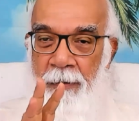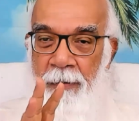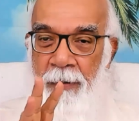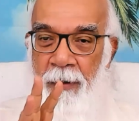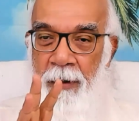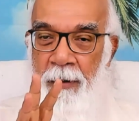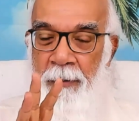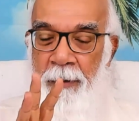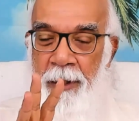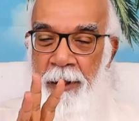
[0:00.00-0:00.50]

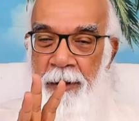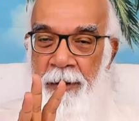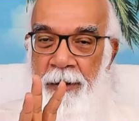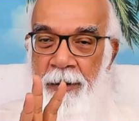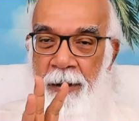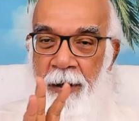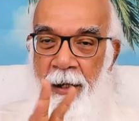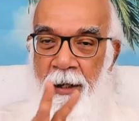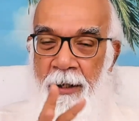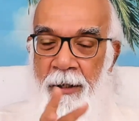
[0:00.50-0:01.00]
from
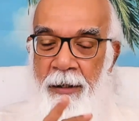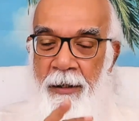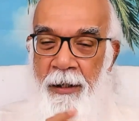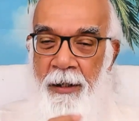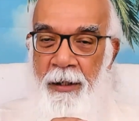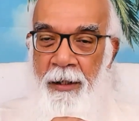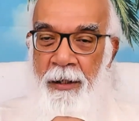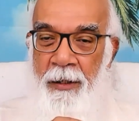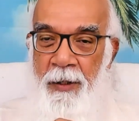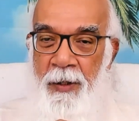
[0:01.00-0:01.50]

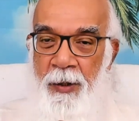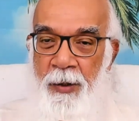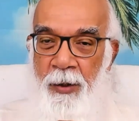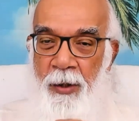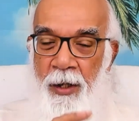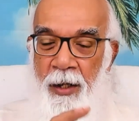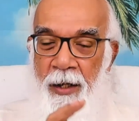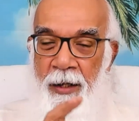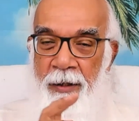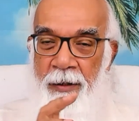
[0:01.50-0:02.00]
anxiety,
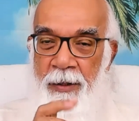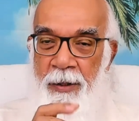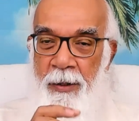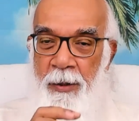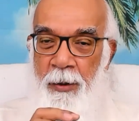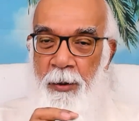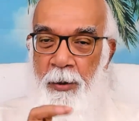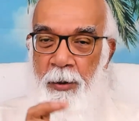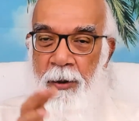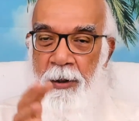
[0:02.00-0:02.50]
stress,
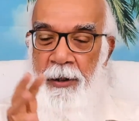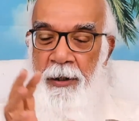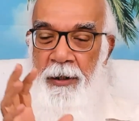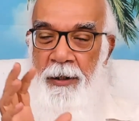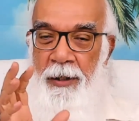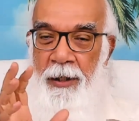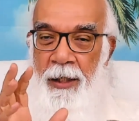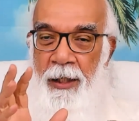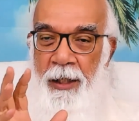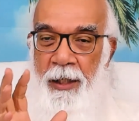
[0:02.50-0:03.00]

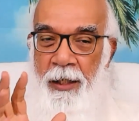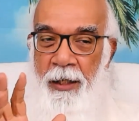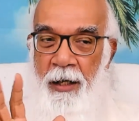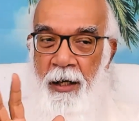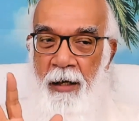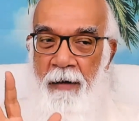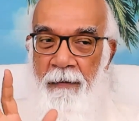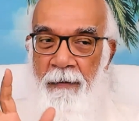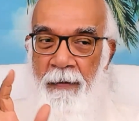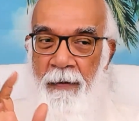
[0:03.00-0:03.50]
duality,
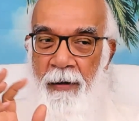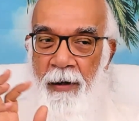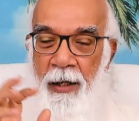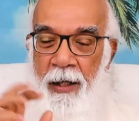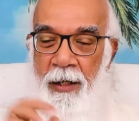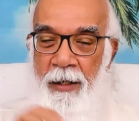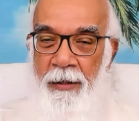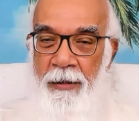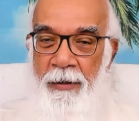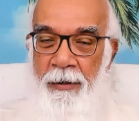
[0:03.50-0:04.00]

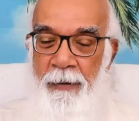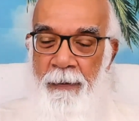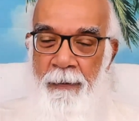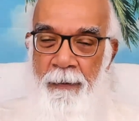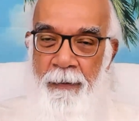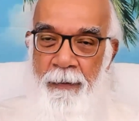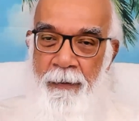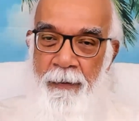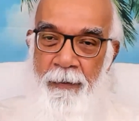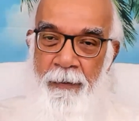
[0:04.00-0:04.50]
conflict,
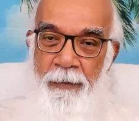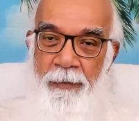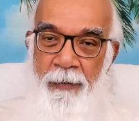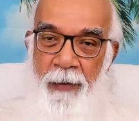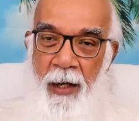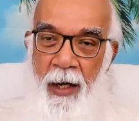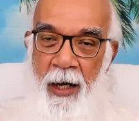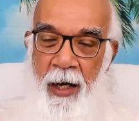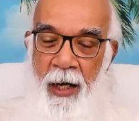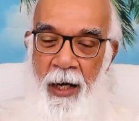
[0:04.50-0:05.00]

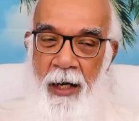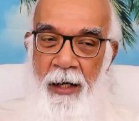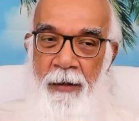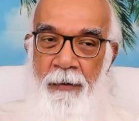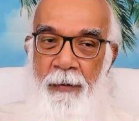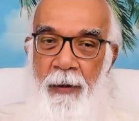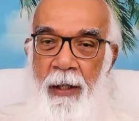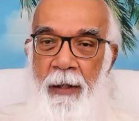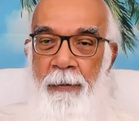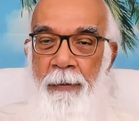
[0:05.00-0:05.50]
and
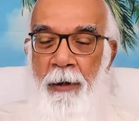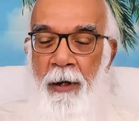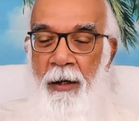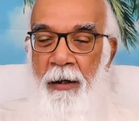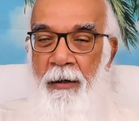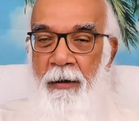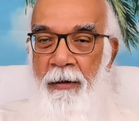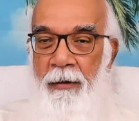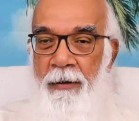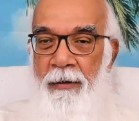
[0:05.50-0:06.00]
we
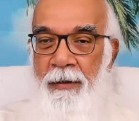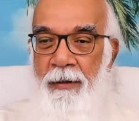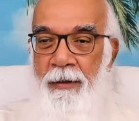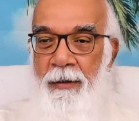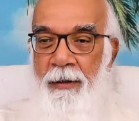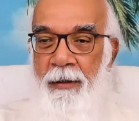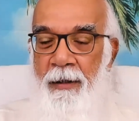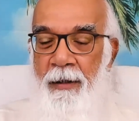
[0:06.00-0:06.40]
progress.